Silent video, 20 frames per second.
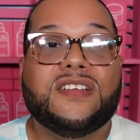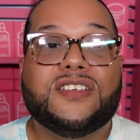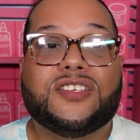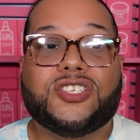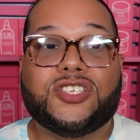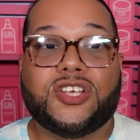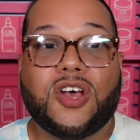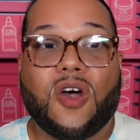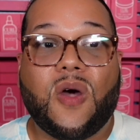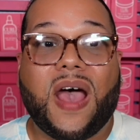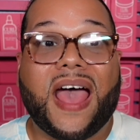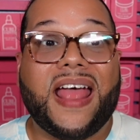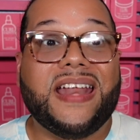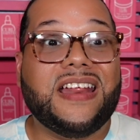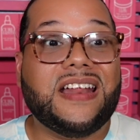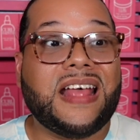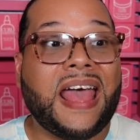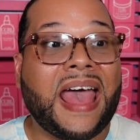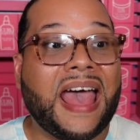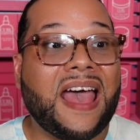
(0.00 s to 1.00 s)
So I
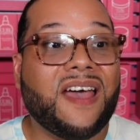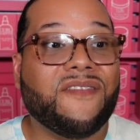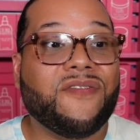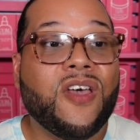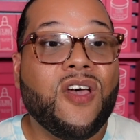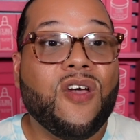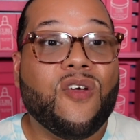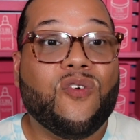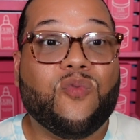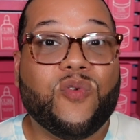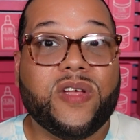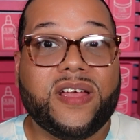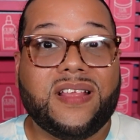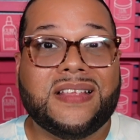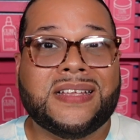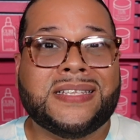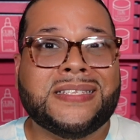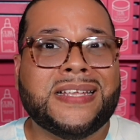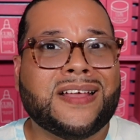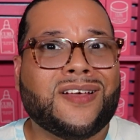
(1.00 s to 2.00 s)
need to have
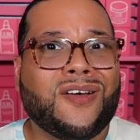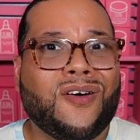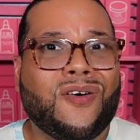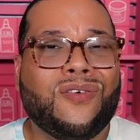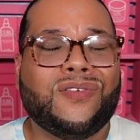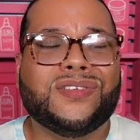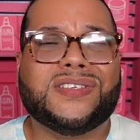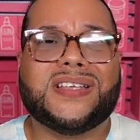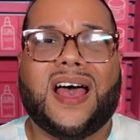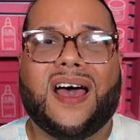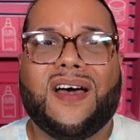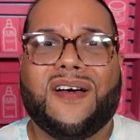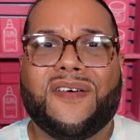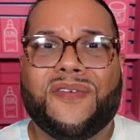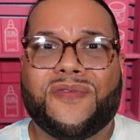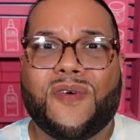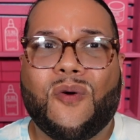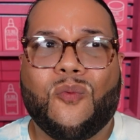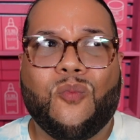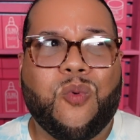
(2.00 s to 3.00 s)
realistic goals
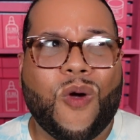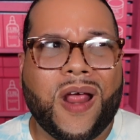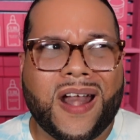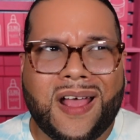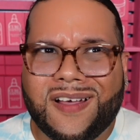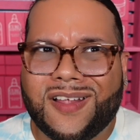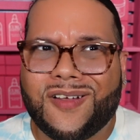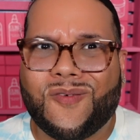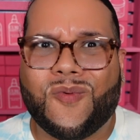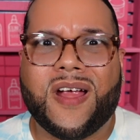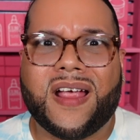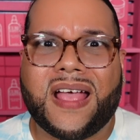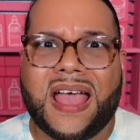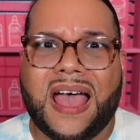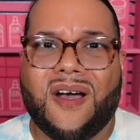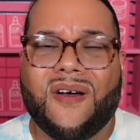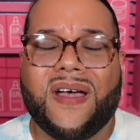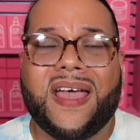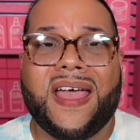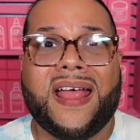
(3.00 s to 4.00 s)
of when I'm gonna work out.